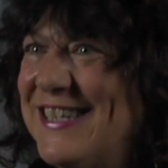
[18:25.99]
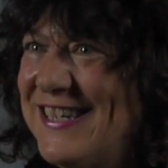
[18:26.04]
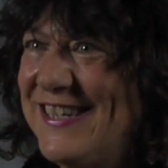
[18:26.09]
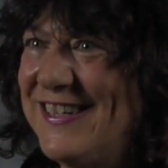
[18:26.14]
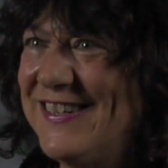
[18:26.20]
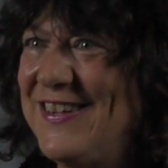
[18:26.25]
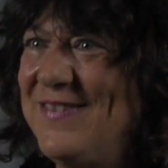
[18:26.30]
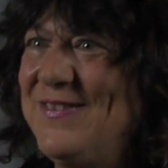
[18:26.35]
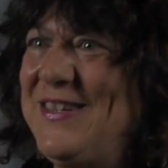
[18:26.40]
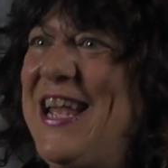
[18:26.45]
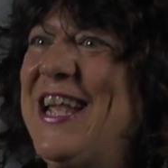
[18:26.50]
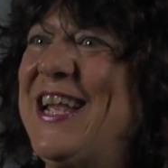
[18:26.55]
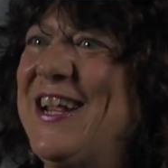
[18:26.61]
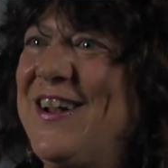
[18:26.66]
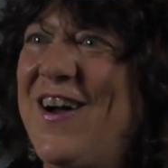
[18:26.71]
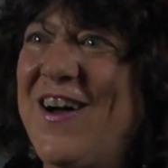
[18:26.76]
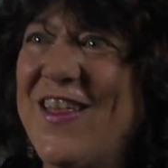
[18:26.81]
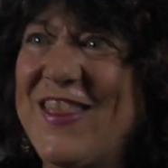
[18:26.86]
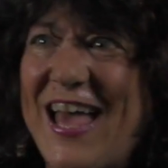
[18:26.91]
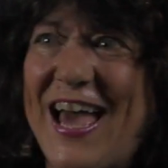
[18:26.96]
So I'm
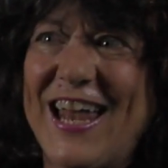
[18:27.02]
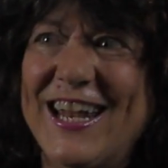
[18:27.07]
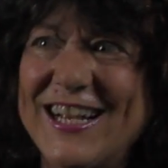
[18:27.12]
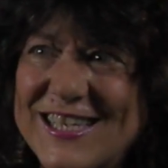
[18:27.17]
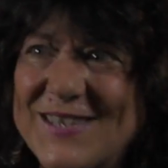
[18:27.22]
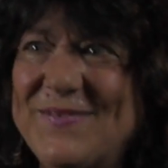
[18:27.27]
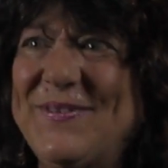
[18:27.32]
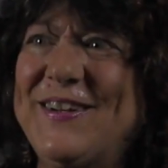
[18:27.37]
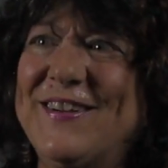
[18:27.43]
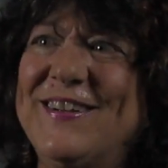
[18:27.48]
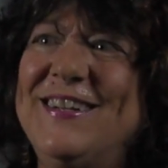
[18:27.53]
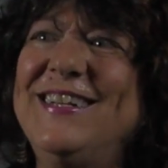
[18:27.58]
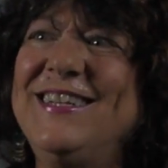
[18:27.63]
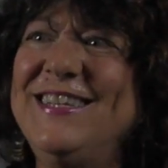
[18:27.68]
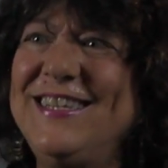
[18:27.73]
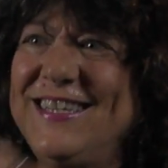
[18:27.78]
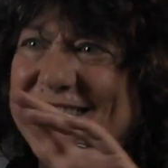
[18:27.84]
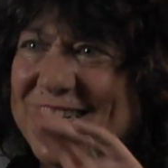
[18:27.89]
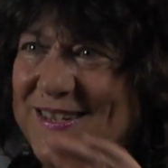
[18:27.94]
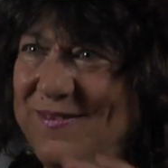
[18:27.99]
taking all that
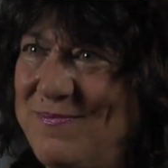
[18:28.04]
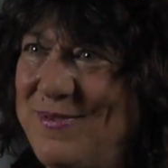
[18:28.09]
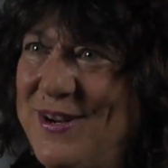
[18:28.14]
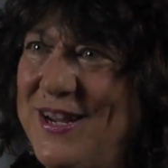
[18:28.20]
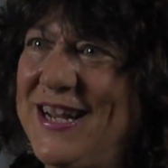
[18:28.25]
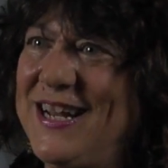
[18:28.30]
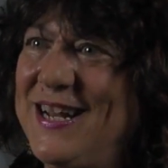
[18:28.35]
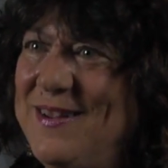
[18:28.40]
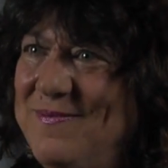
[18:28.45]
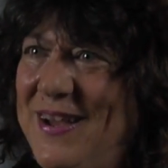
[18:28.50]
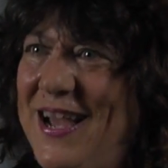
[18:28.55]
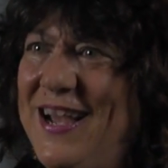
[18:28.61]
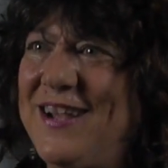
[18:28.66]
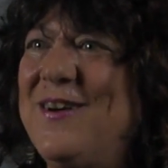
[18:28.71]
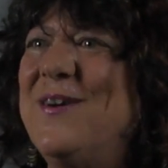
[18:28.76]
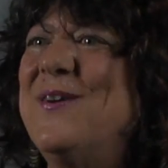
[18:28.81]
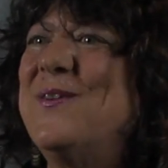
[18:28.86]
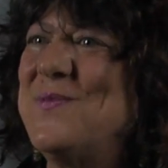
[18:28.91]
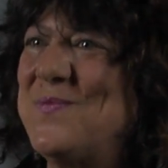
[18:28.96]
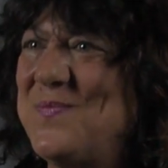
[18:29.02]
experience and bringing it
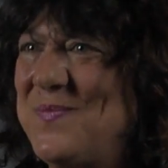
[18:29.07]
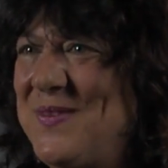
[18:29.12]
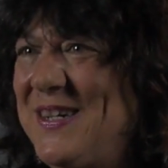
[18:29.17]
back home.